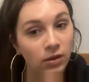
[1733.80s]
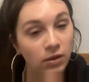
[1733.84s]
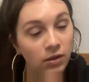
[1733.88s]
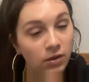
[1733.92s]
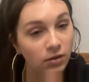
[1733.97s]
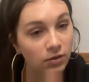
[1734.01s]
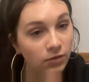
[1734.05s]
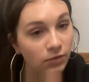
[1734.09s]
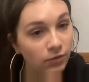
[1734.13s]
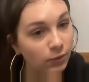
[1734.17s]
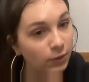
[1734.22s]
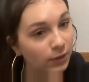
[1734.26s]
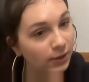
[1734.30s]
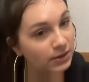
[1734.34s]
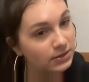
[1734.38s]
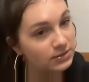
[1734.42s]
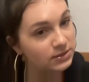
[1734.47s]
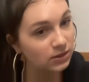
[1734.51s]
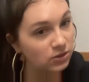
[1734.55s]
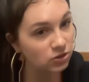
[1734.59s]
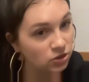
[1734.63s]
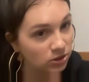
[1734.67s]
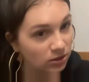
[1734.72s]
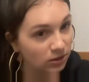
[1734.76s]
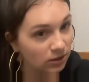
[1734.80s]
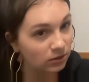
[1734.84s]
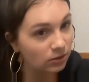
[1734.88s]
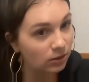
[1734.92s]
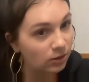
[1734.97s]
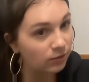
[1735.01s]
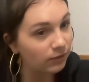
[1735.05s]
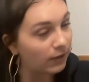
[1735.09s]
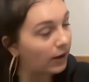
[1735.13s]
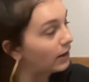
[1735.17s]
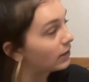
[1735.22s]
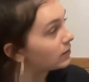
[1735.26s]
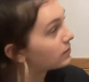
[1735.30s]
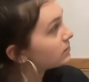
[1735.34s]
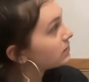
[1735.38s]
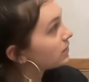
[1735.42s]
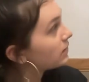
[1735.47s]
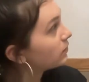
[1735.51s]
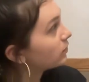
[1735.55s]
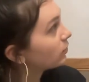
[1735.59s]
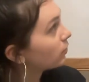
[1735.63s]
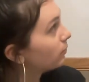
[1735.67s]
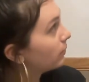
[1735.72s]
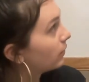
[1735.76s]
for essentially their rights and
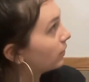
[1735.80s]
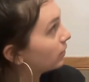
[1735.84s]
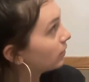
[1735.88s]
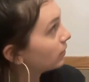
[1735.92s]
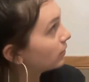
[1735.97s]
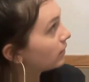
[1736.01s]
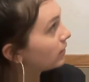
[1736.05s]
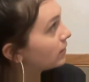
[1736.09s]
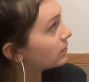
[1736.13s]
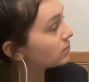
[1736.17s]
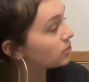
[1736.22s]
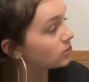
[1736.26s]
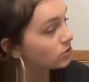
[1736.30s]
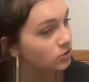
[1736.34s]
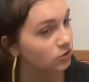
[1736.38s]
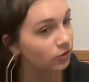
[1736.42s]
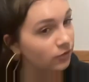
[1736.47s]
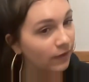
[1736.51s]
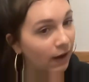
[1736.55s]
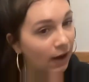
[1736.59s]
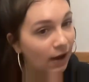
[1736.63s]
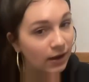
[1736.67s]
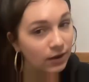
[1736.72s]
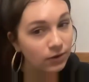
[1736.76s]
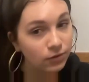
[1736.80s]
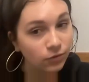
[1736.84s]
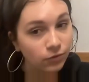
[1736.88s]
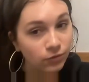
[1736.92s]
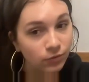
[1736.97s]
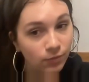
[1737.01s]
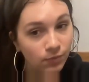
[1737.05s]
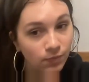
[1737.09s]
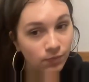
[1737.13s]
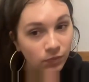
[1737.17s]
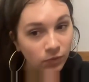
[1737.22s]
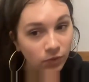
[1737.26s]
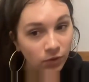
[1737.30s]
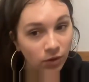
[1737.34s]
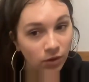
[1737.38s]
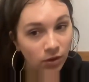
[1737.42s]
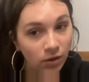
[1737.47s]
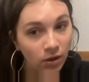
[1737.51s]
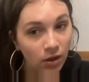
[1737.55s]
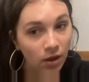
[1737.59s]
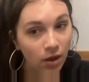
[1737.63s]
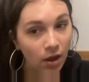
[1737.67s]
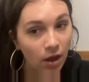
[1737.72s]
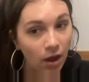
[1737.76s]
their ability to survive.
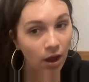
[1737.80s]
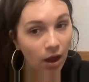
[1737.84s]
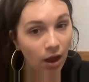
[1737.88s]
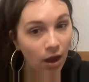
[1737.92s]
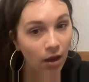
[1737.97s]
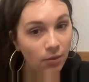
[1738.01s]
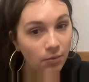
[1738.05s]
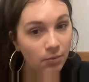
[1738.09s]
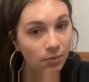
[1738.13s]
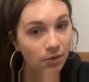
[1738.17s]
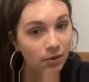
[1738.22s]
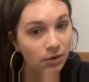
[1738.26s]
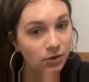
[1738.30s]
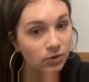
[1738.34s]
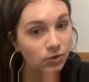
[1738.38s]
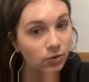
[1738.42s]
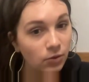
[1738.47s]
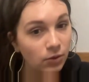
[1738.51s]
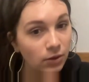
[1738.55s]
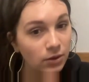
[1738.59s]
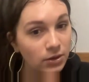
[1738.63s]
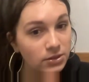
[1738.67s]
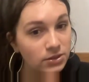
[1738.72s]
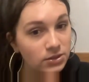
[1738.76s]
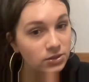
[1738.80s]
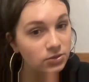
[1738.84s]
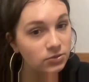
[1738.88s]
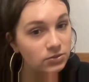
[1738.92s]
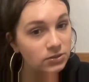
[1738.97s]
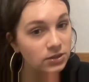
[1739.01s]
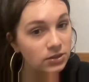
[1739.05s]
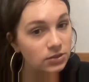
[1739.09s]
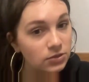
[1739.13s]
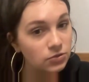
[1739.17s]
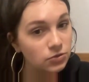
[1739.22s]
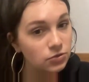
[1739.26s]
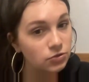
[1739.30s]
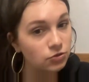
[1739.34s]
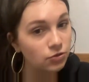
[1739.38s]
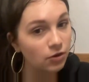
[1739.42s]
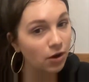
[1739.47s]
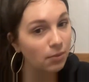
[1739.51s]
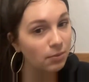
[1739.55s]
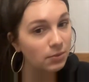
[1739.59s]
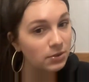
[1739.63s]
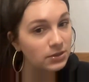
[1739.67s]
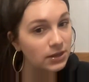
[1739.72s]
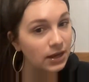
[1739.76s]
Norris uses
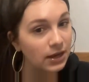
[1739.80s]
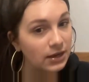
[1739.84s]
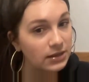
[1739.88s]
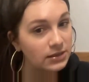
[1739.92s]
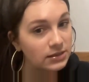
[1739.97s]
dramatized